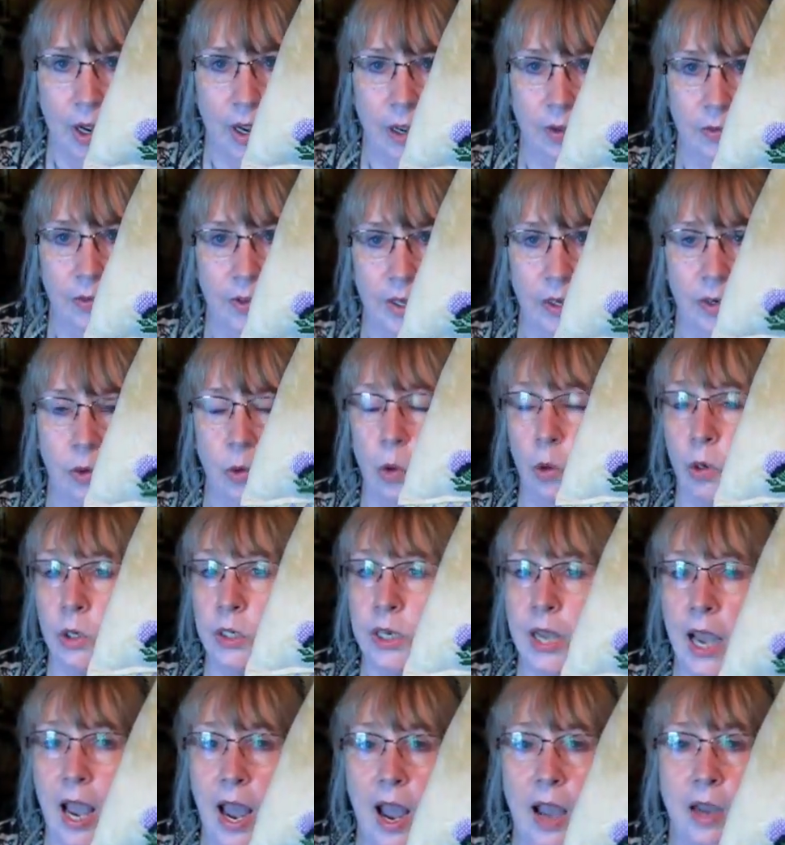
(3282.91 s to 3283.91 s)
of it or
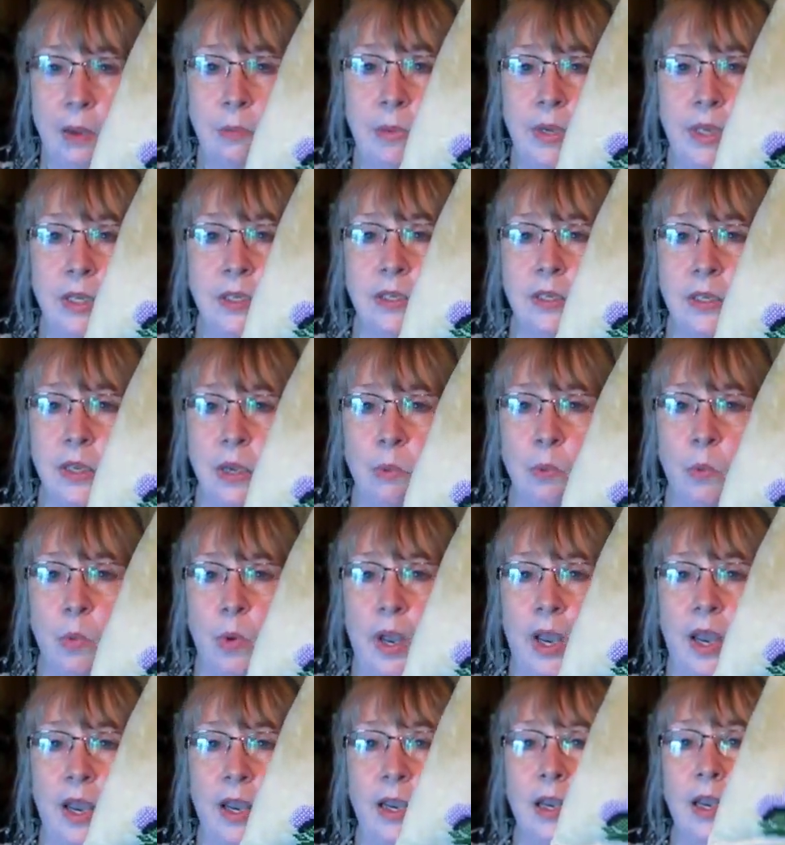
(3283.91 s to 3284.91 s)
tag me some
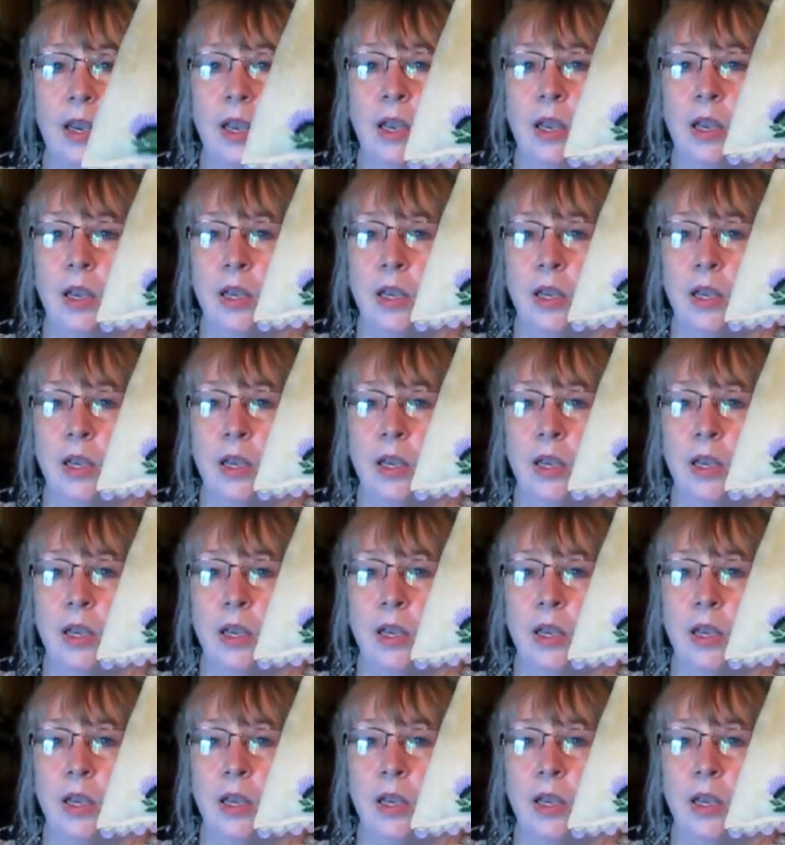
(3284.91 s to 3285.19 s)
way